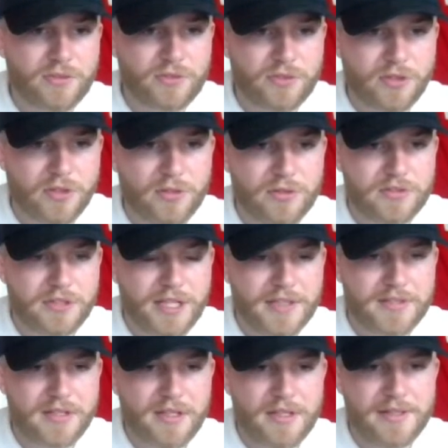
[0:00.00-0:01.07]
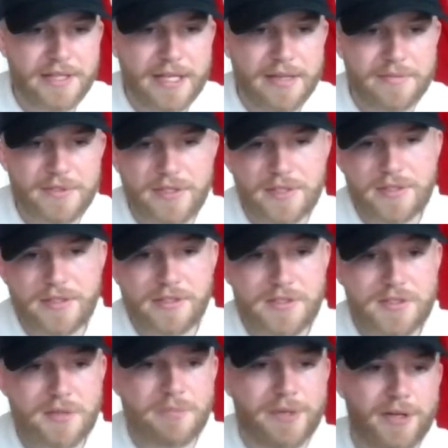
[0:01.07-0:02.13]
So his last 8 games that he's at
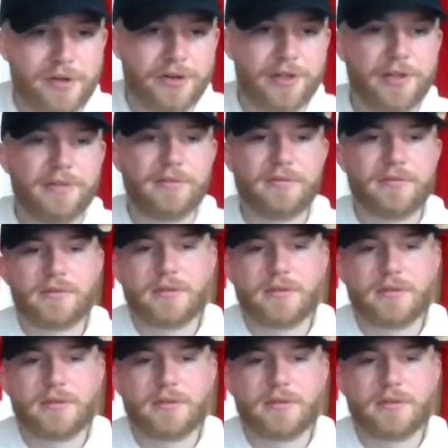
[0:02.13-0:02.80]
least appeared in,